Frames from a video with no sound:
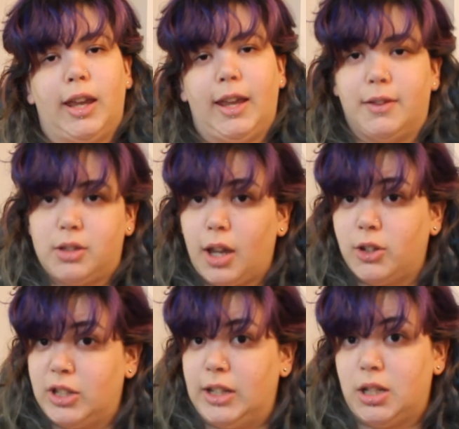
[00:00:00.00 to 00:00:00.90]
in the size
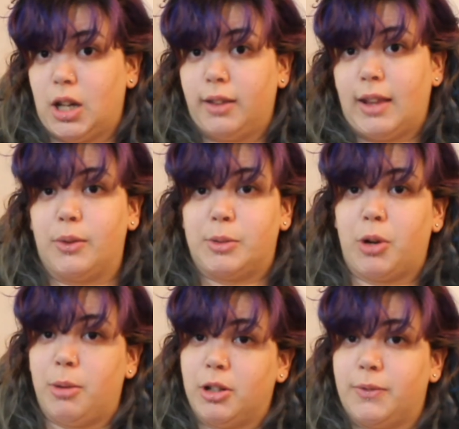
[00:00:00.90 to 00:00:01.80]
she'd done, that was
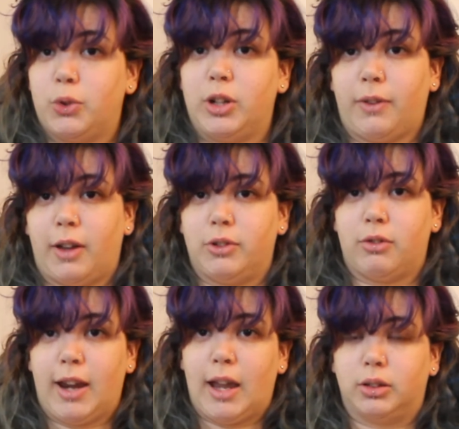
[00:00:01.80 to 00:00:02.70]
pretty much a
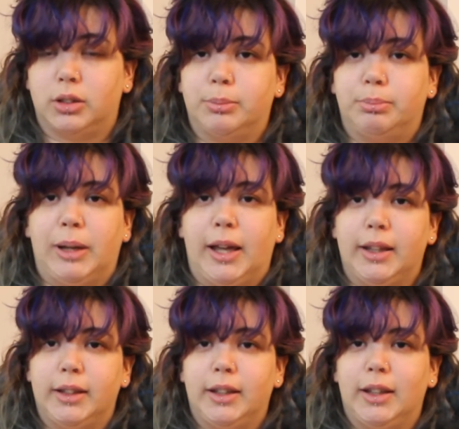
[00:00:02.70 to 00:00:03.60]
45-degree angle, but
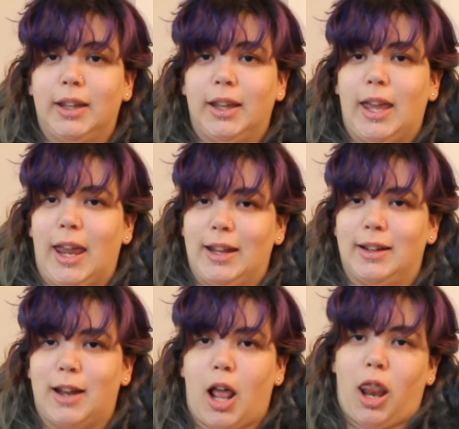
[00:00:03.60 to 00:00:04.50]

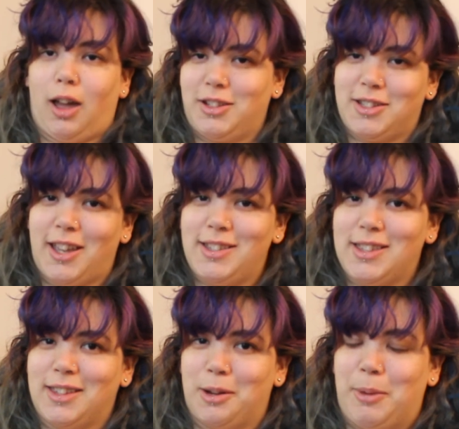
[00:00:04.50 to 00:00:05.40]
in larger sizes
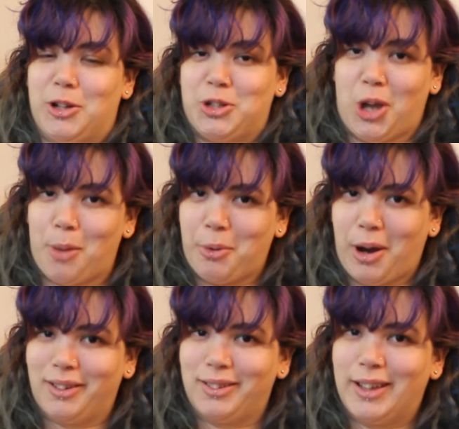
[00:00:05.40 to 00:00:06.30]
that's going to be a sharper angle.